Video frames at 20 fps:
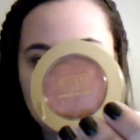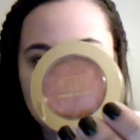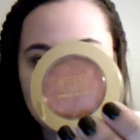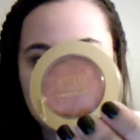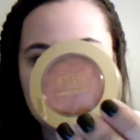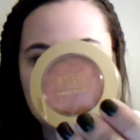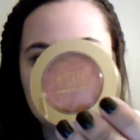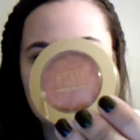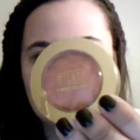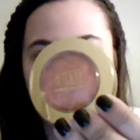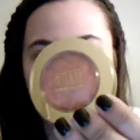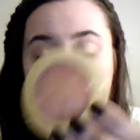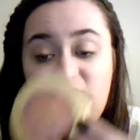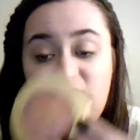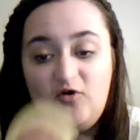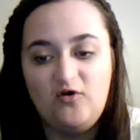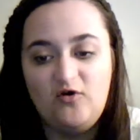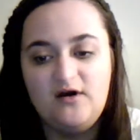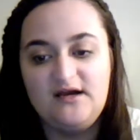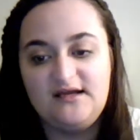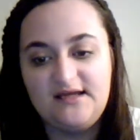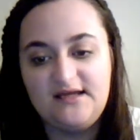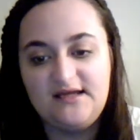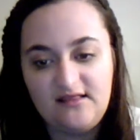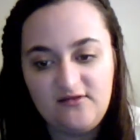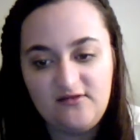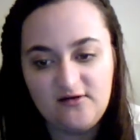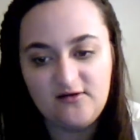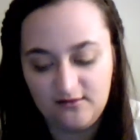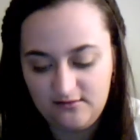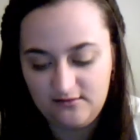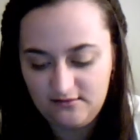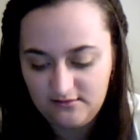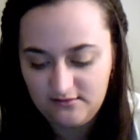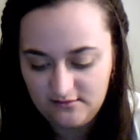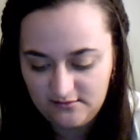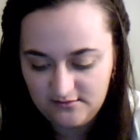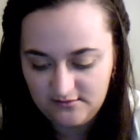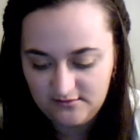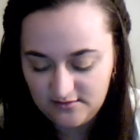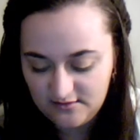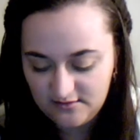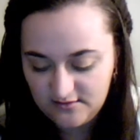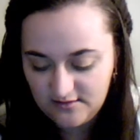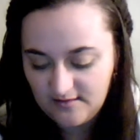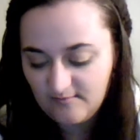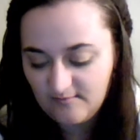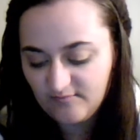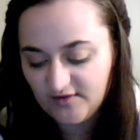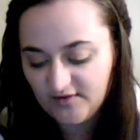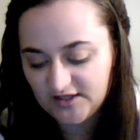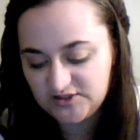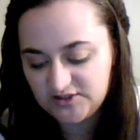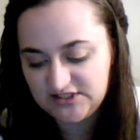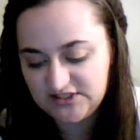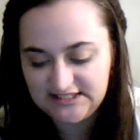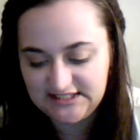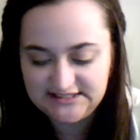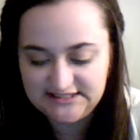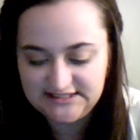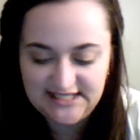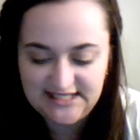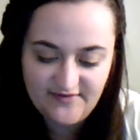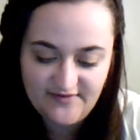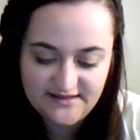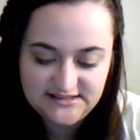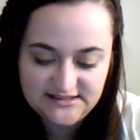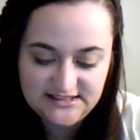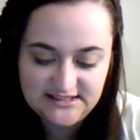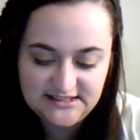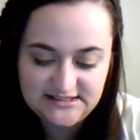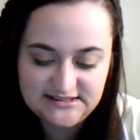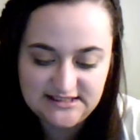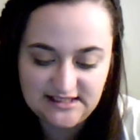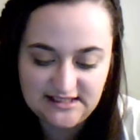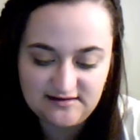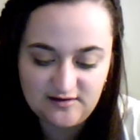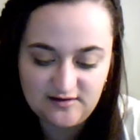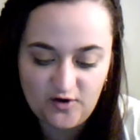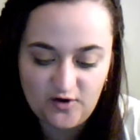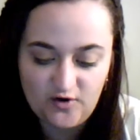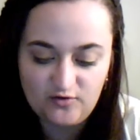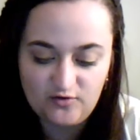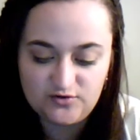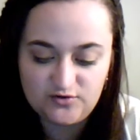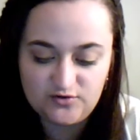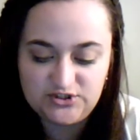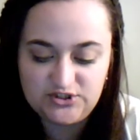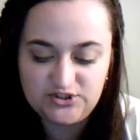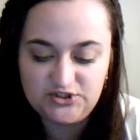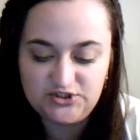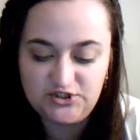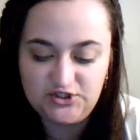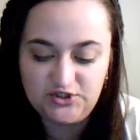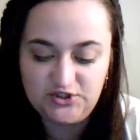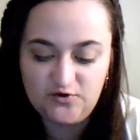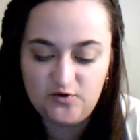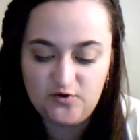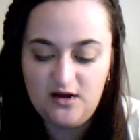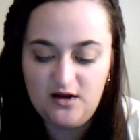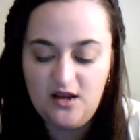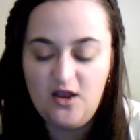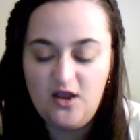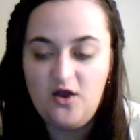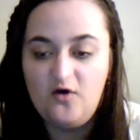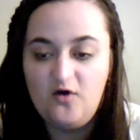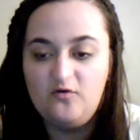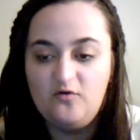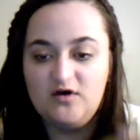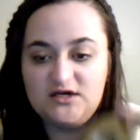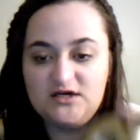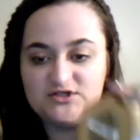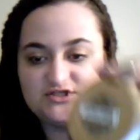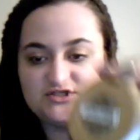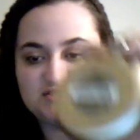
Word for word: these look like the Laura Geller blushes. And this is then the O2 Rush